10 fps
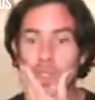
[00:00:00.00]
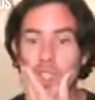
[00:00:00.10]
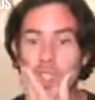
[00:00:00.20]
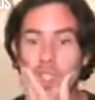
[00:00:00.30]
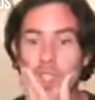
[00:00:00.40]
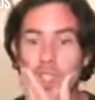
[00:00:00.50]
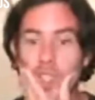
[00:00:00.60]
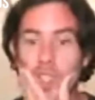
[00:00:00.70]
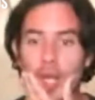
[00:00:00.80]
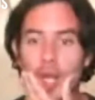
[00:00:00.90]
another thing
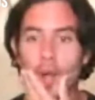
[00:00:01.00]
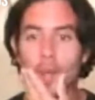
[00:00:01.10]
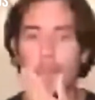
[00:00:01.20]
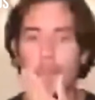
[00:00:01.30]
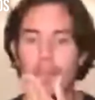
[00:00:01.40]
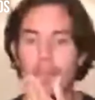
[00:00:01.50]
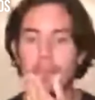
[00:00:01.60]
to tell you.